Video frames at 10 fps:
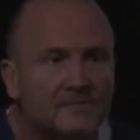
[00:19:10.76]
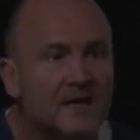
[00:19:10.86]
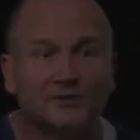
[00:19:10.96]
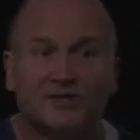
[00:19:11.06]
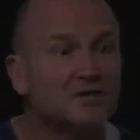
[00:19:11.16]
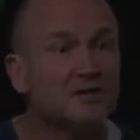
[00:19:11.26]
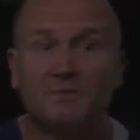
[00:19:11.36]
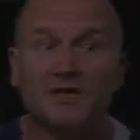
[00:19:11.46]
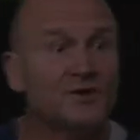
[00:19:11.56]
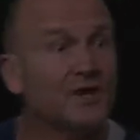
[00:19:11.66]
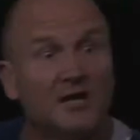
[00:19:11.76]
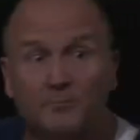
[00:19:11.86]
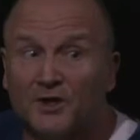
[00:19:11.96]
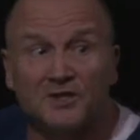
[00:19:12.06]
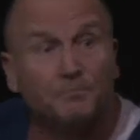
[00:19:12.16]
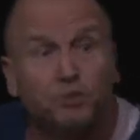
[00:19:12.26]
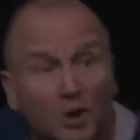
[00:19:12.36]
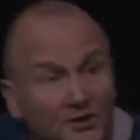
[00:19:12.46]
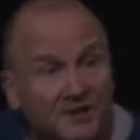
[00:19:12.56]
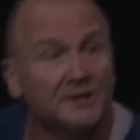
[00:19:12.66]
Now, it doesn't mean that anybody's
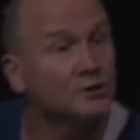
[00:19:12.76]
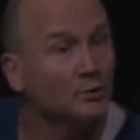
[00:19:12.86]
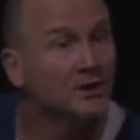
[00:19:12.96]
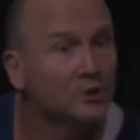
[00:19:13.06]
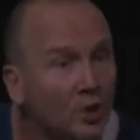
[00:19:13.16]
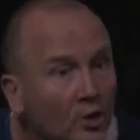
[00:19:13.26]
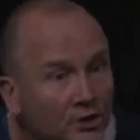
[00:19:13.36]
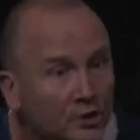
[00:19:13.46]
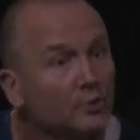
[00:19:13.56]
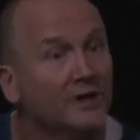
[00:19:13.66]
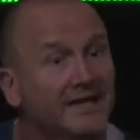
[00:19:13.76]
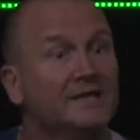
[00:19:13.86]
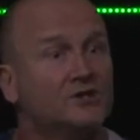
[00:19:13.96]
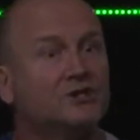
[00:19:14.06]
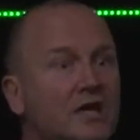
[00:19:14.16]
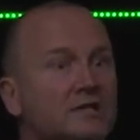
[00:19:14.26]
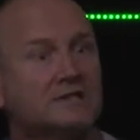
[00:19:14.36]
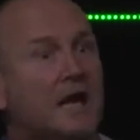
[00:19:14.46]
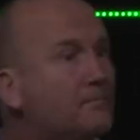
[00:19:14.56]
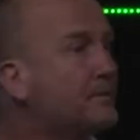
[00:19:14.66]
plotting to ignore you. It
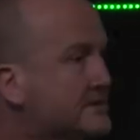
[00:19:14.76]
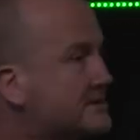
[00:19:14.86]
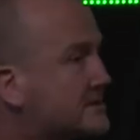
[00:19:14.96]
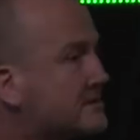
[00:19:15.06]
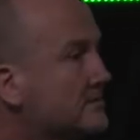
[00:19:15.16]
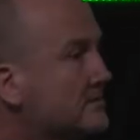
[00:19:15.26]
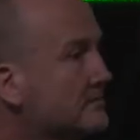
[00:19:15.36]
just happens.